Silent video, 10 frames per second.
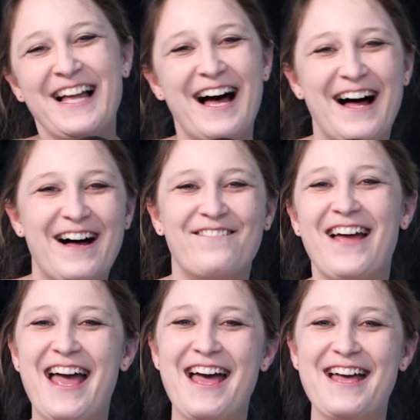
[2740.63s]

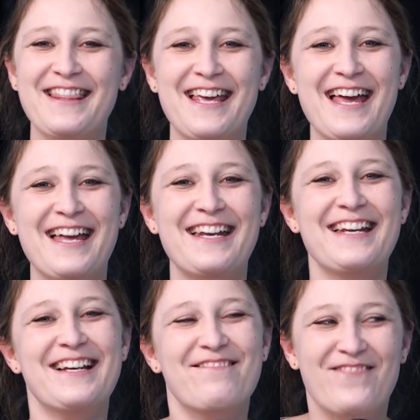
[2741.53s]
And
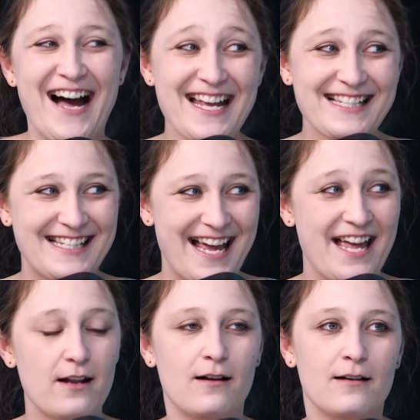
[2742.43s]
then Mindset,